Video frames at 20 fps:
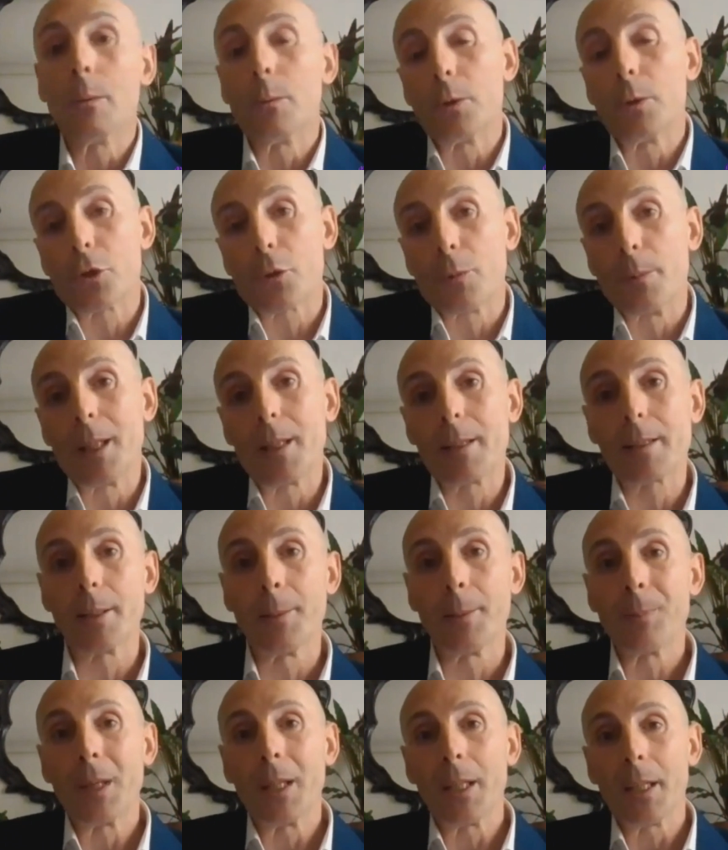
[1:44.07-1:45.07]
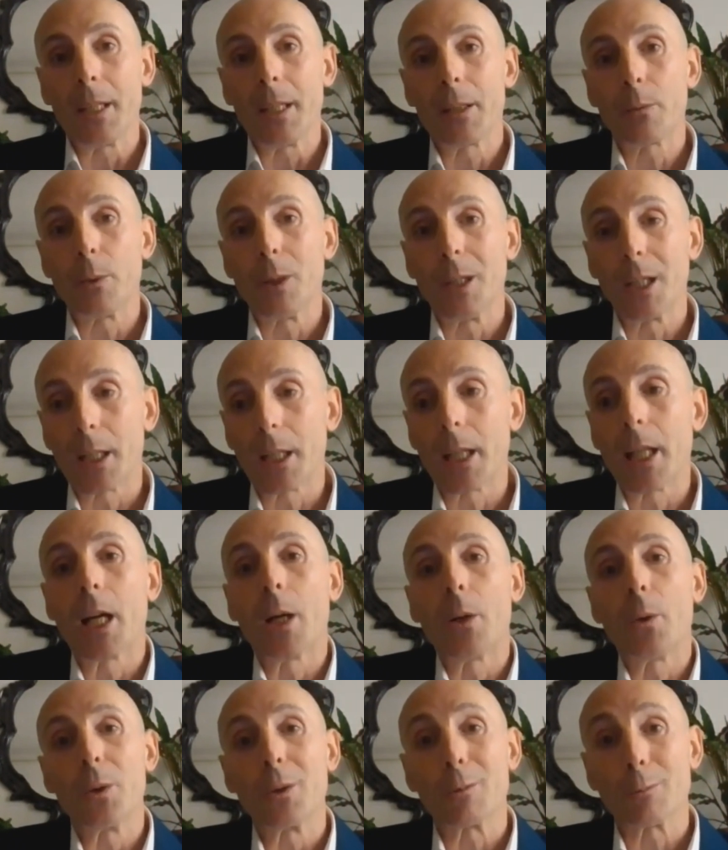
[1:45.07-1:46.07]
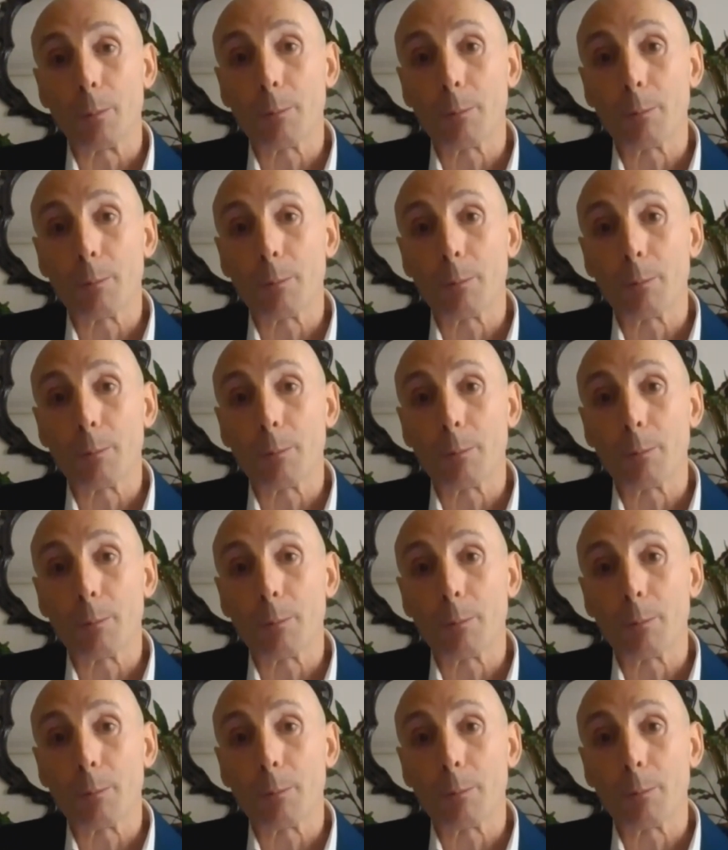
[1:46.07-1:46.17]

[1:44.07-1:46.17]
which means it will allow the